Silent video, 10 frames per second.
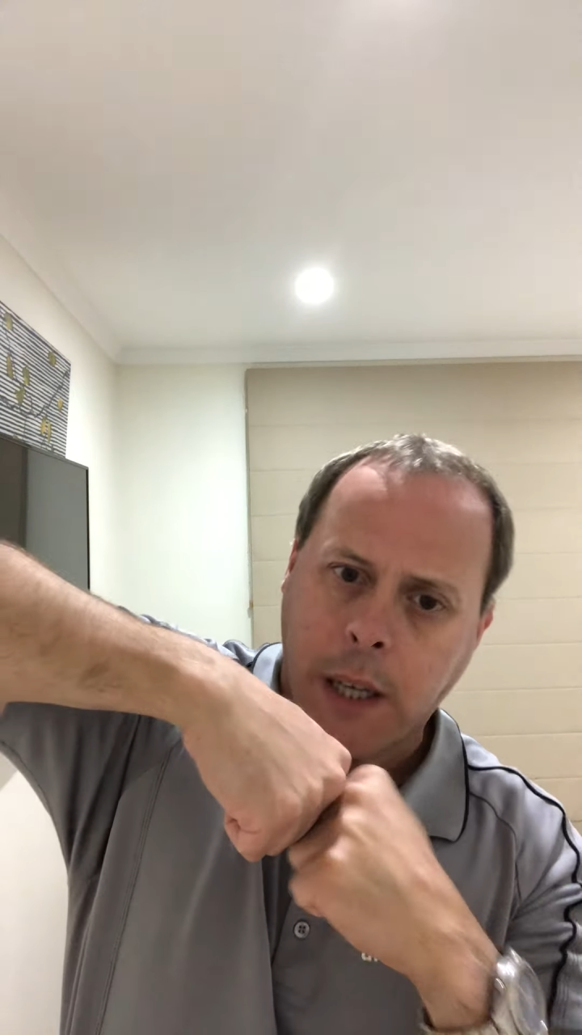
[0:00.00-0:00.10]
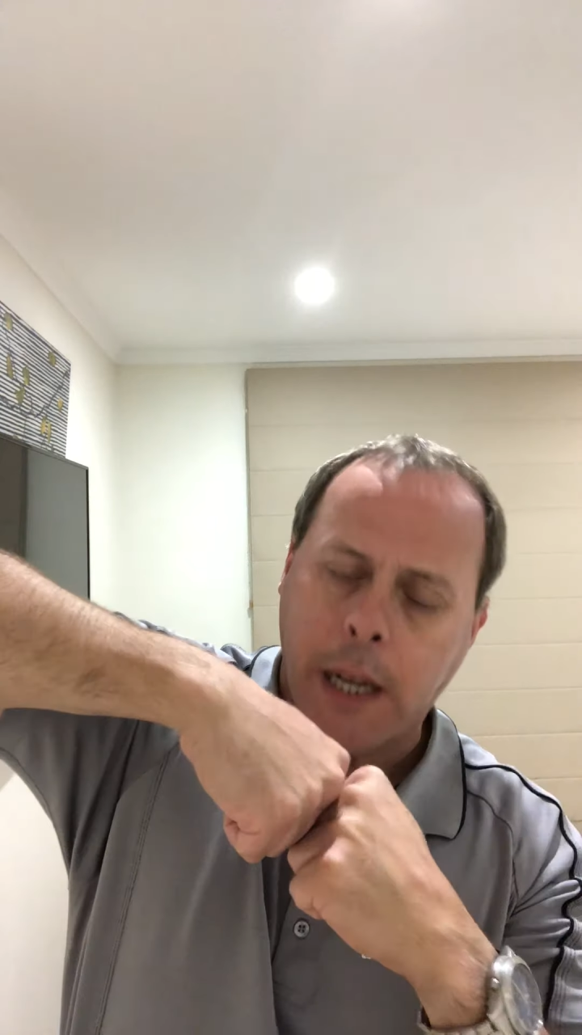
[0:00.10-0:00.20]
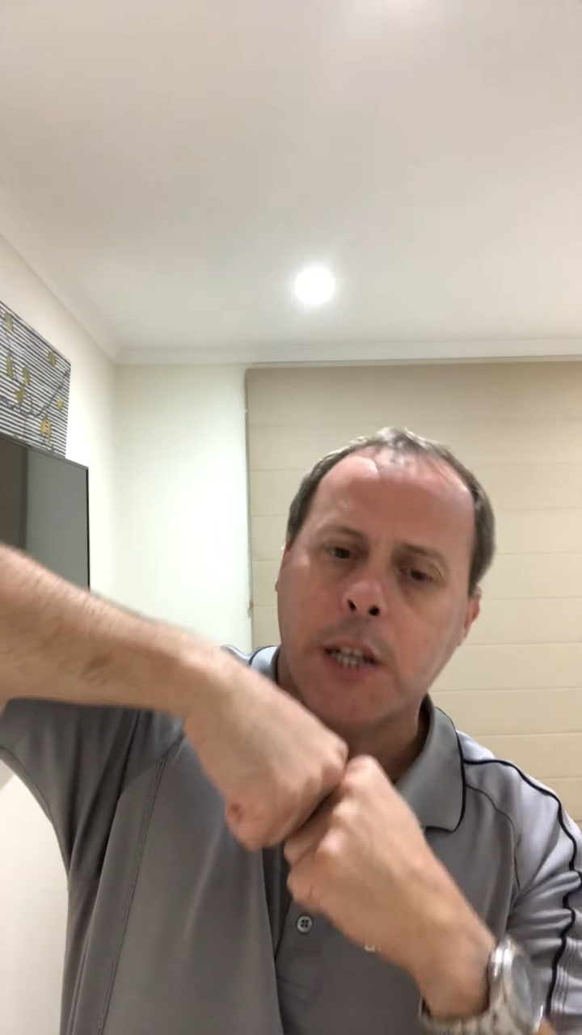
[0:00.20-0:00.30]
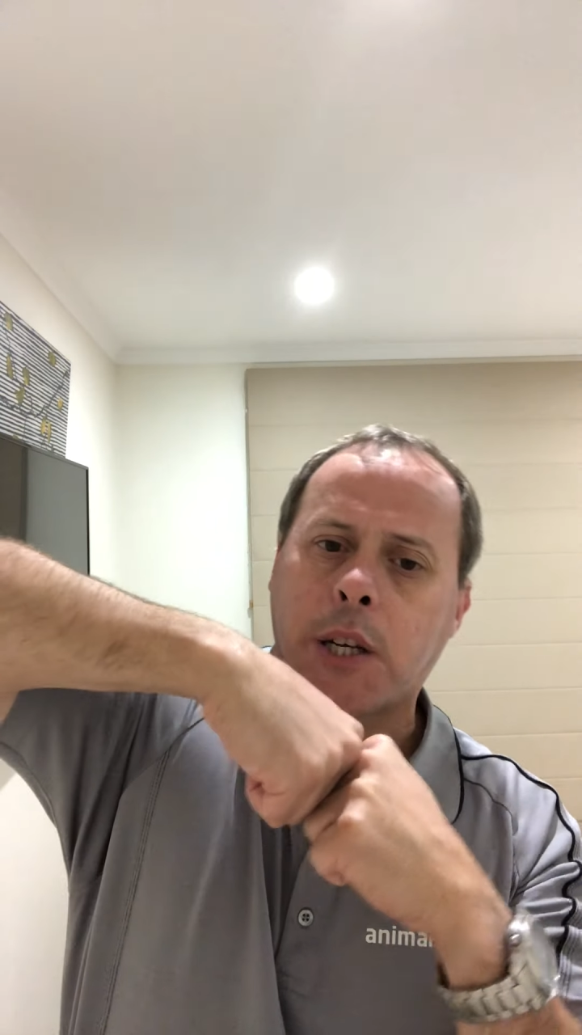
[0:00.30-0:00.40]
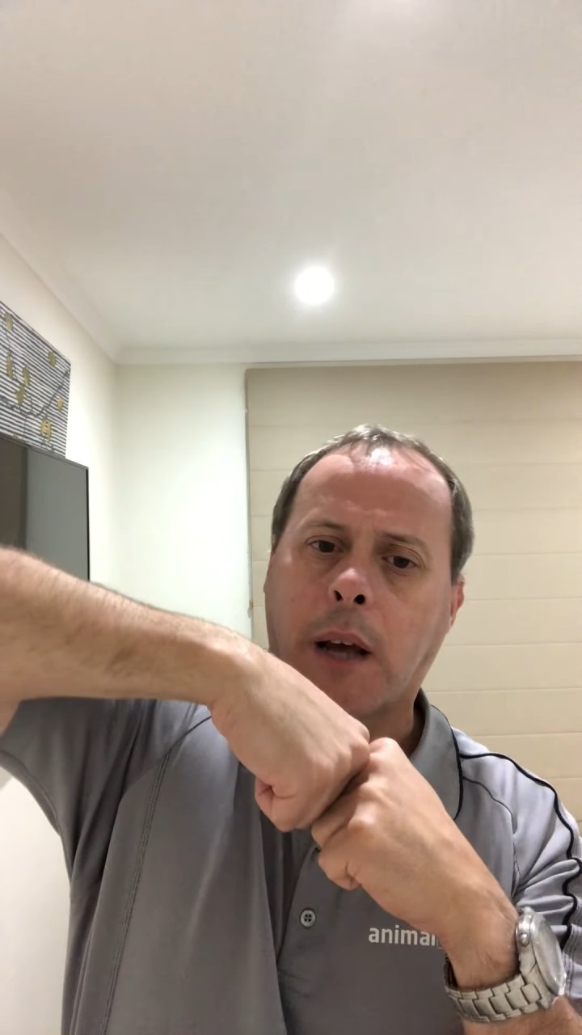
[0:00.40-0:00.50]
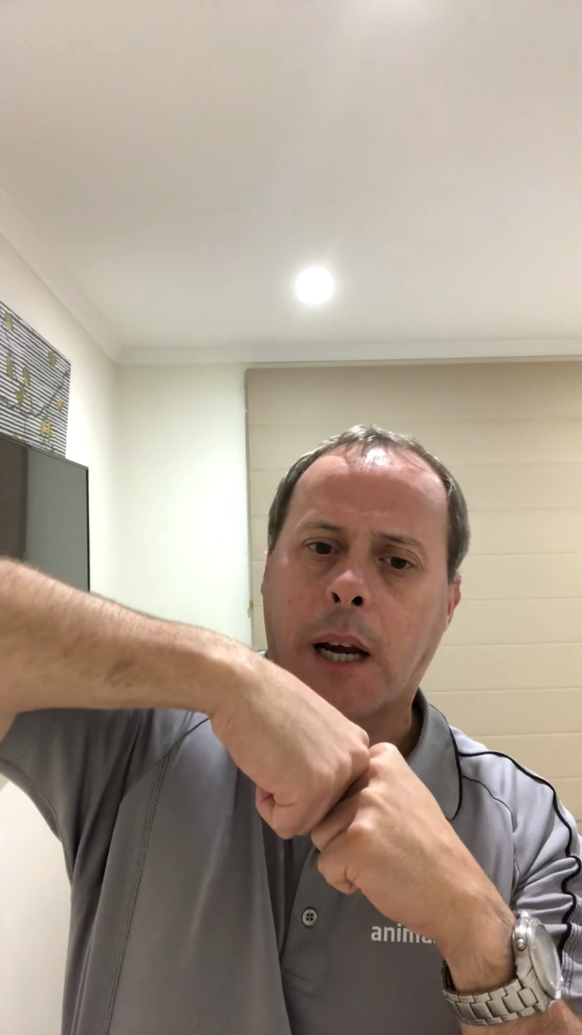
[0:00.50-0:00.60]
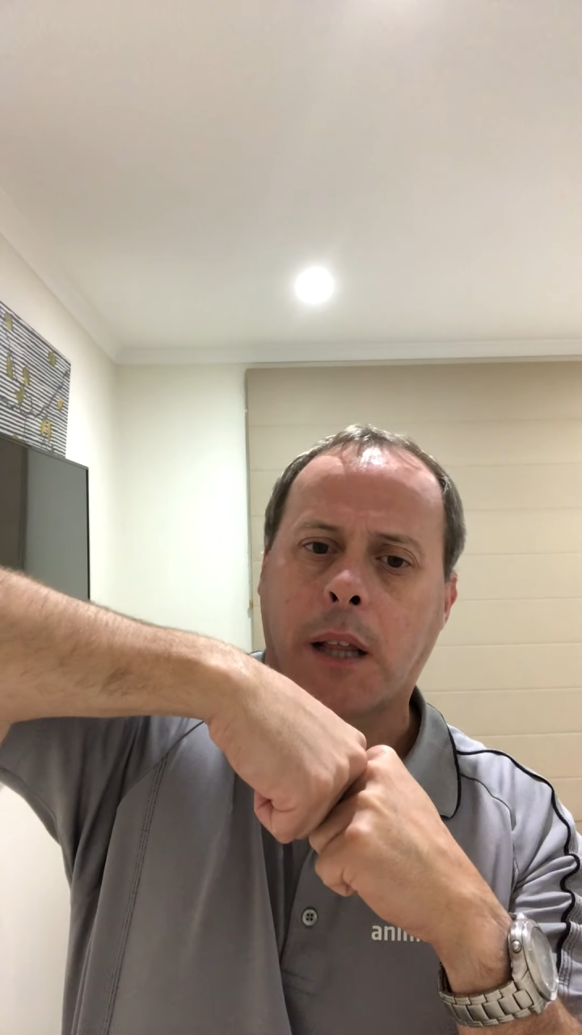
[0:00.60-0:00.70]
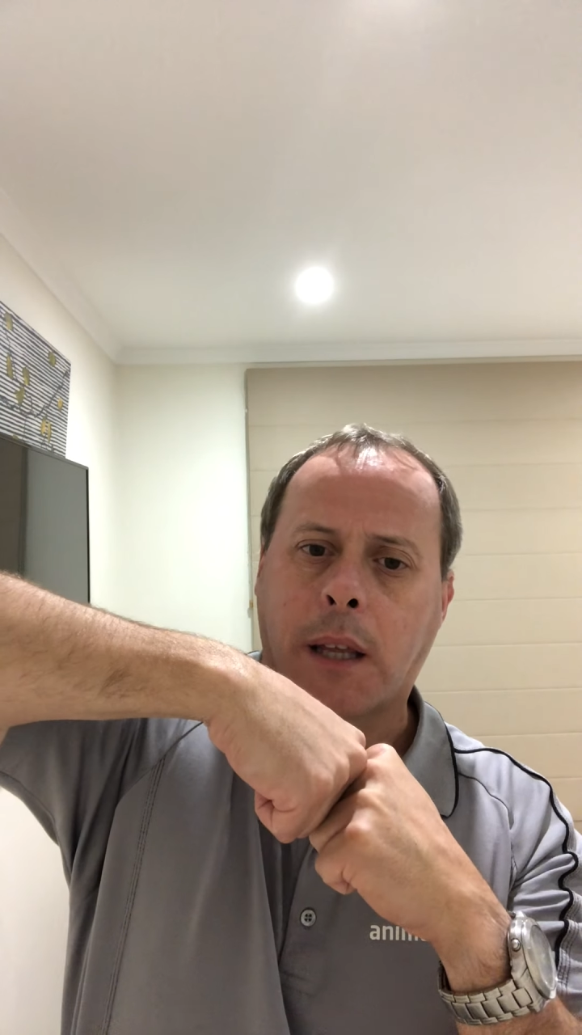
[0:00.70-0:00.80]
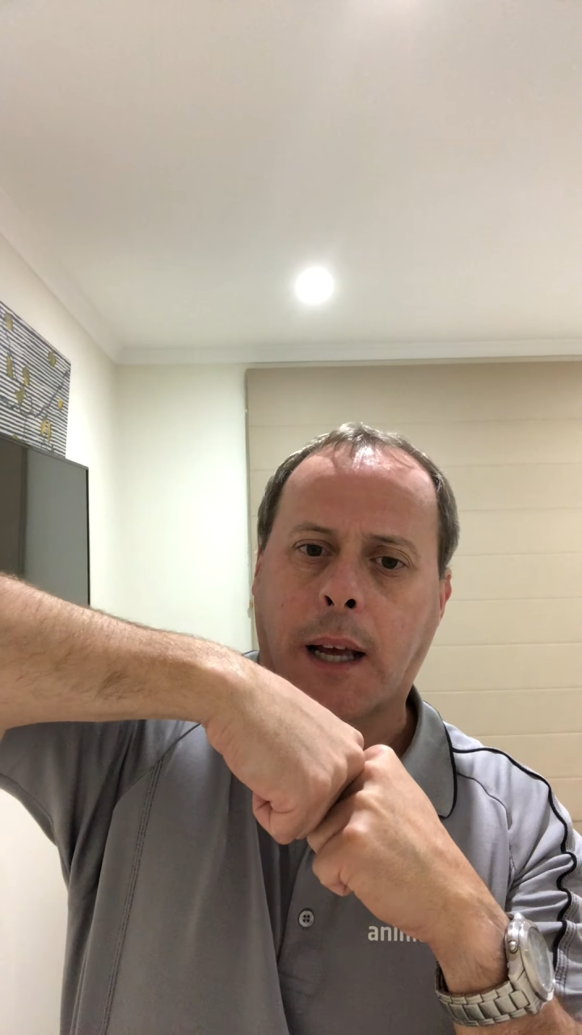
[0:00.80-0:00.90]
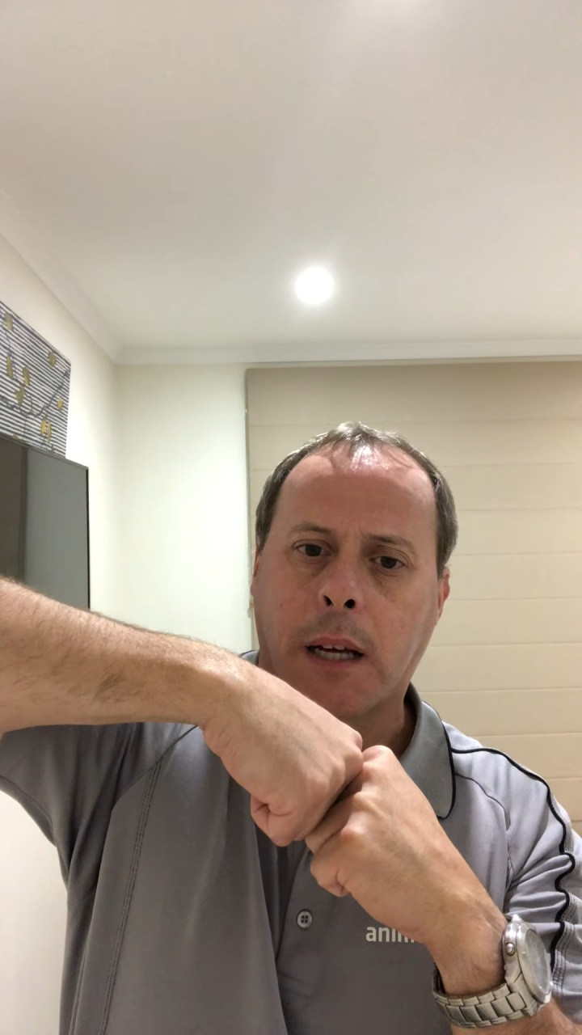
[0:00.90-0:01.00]
into
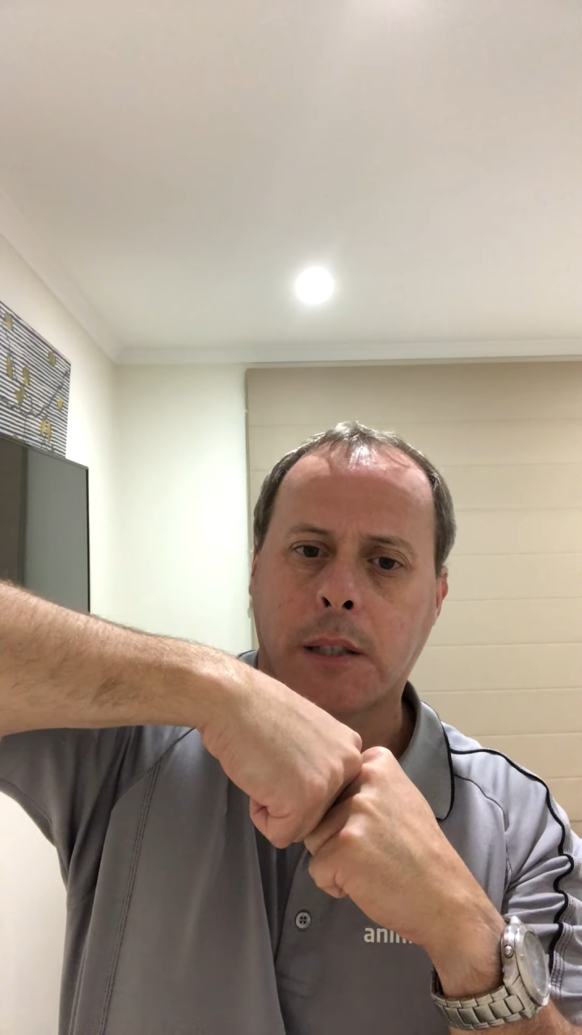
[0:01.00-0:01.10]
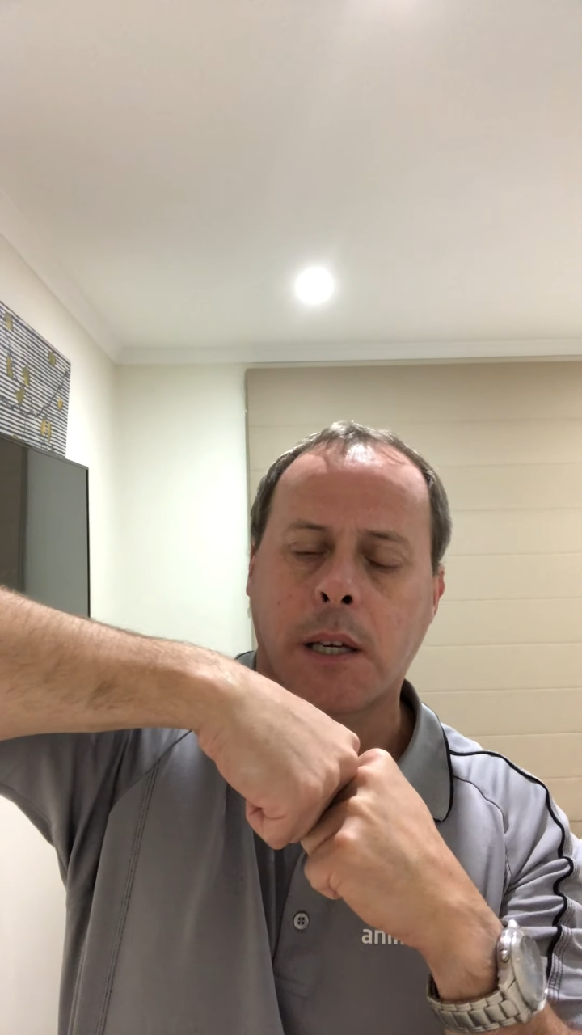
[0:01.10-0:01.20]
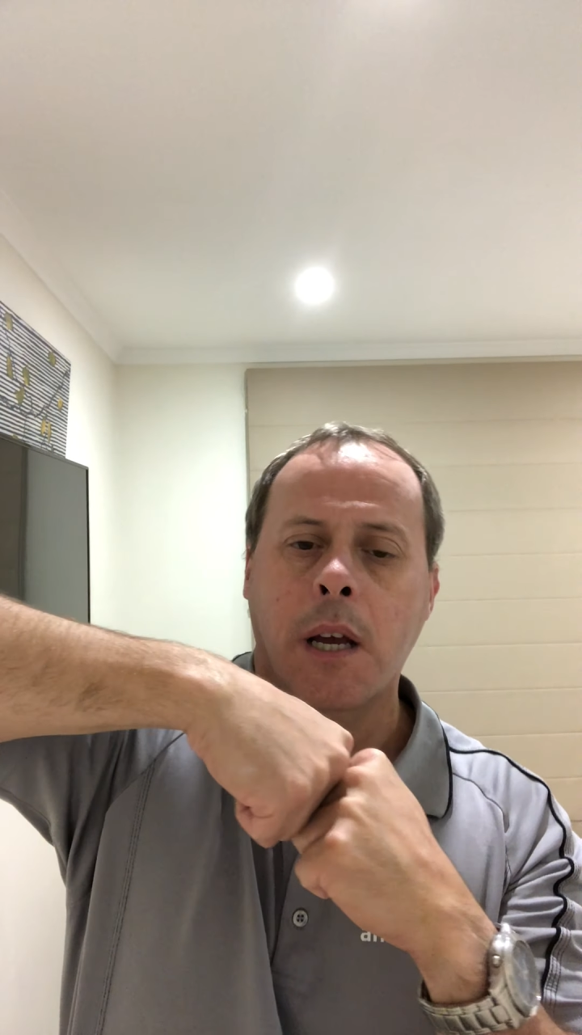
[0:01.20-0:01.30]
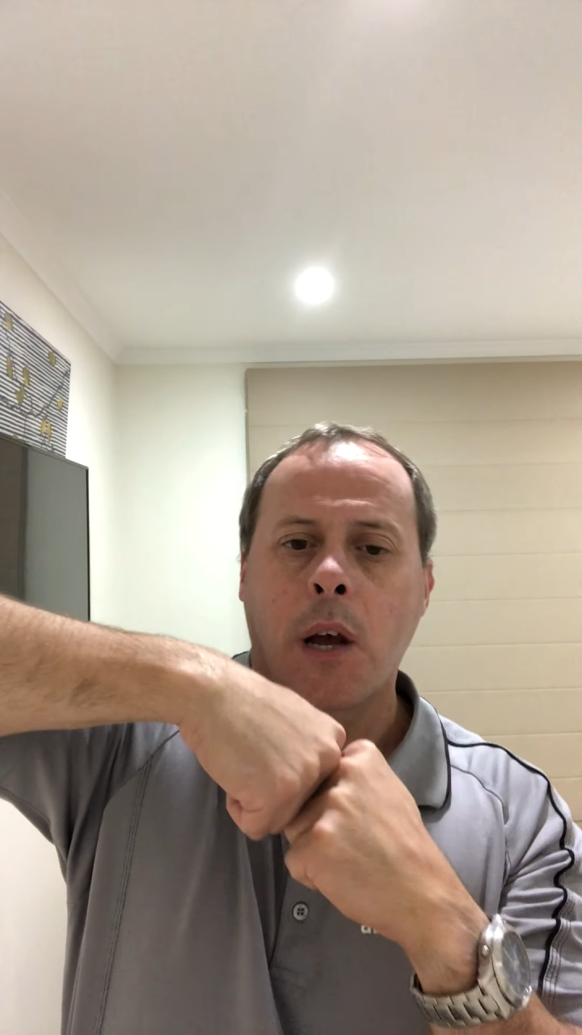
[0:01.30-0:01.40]
anything else.